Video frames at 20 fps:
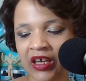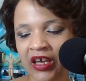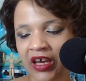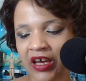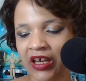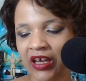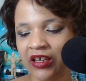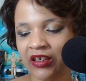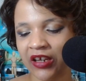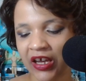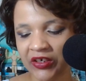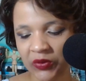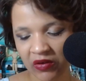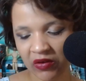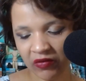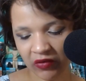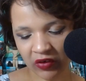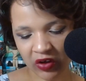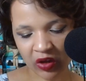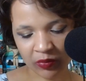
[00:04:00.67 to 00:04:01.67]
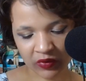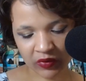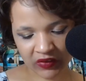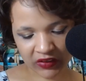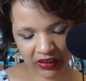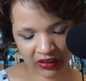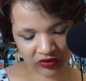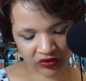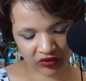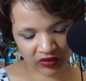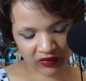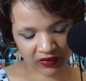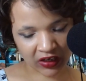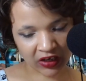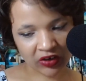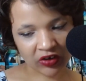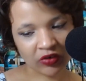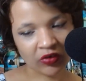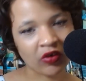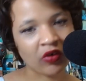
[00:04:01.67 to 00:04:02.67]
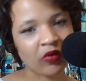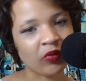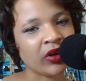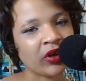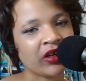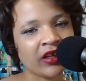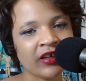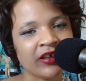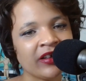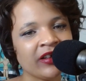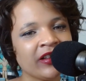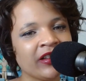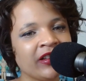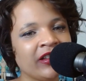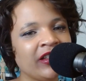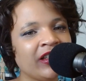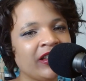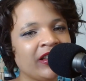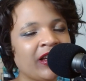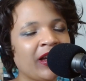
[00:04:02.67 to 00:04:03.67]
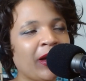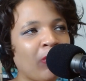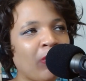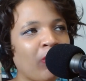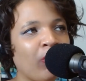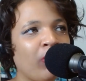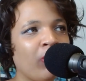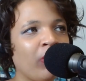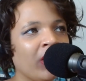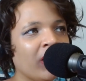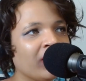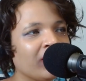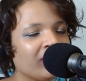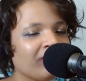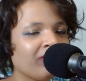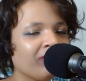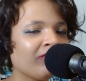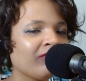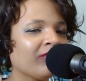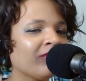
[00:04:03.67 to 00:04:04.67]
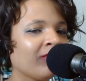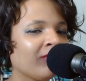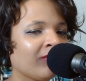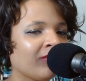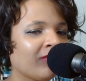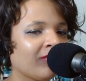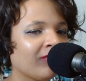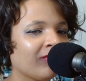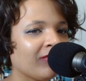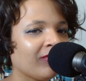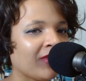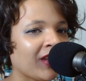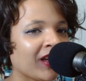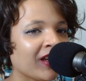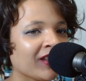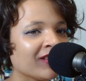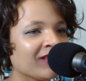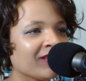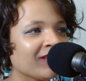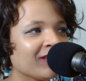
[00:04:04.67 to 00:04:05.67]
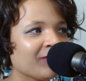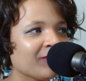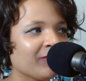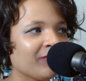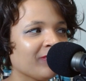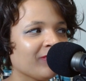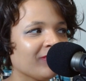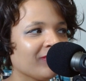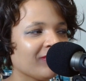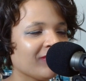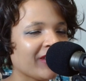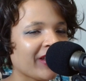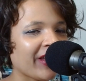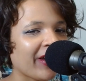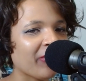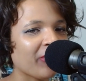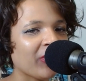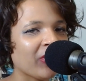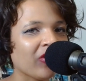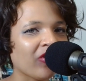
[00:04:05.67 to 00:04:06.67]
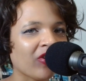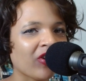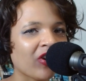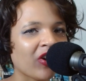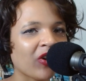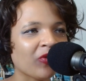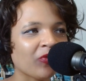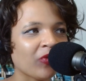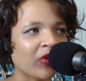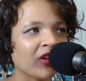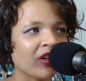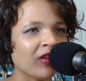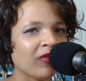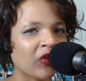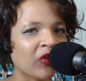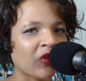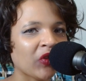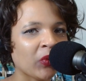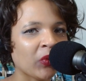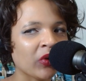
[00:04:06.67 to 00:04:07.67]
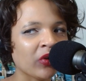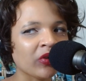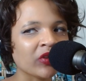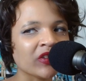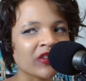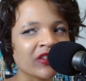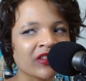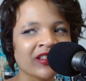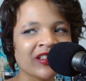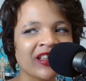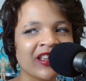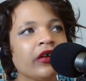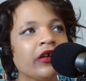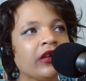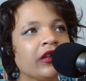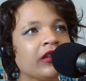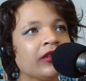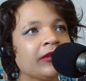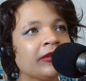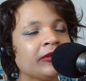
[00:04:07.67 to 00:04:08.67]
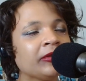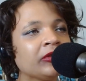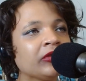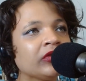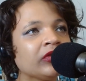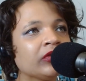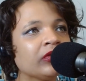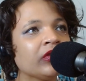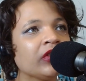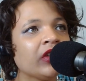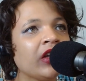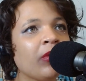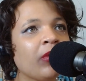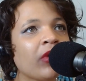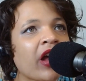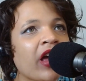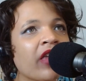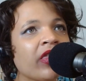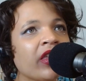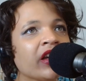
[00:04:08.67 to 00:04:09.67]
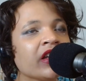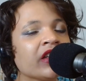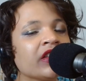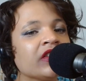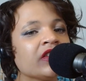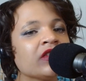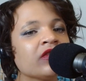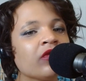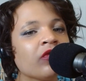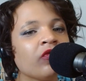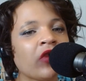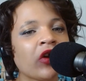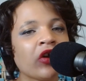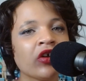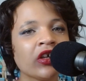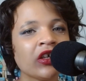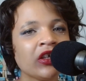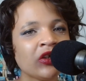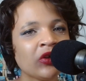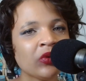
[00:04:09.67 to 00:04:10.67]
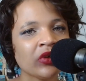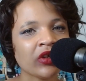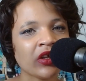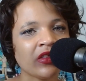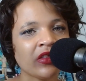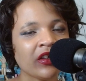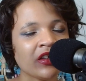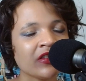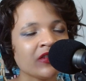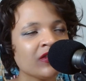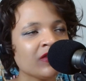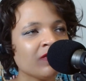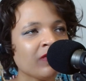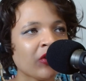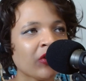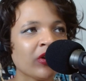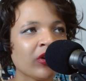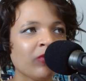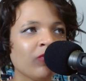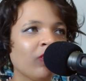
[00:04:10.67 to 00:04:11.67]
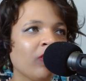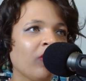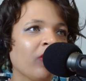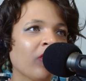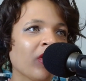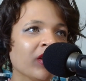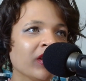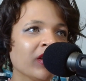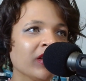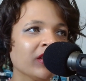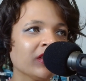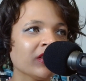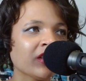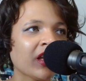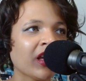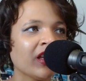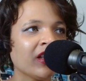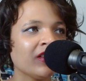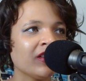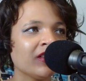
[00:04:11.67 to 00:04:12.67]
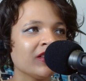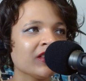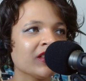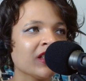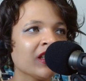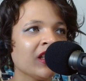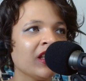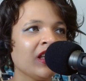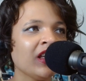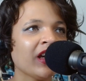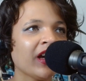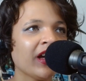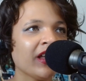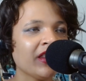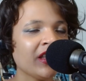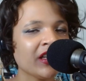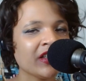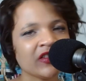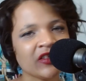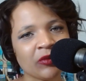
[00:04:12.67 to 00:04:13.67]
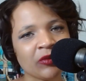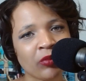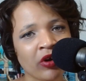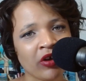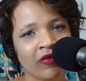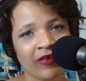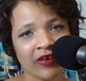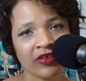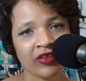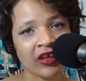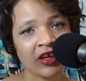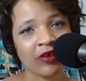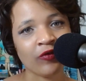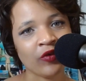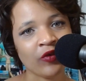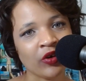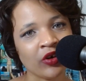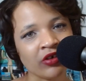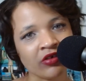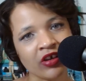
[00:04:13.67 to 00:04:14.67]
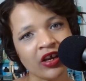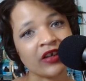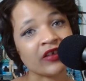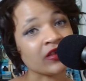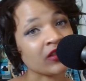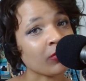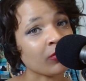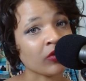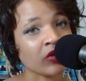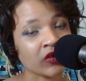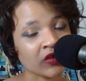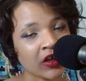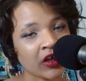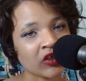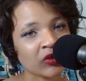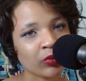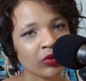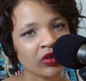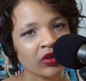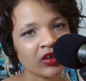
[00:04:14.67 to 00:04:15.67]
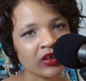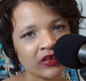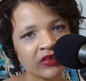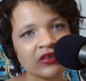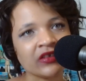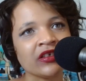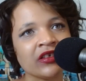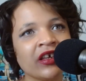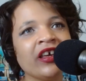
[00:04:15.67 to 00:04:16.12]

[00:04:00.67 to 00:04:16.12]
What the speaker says: And I do have a couple sketches in here already, but like they're not ready for the world. Yeah, but I think it's very cute. I think it's very fun, and I think it's the perfect thing for a summer sketchbook, because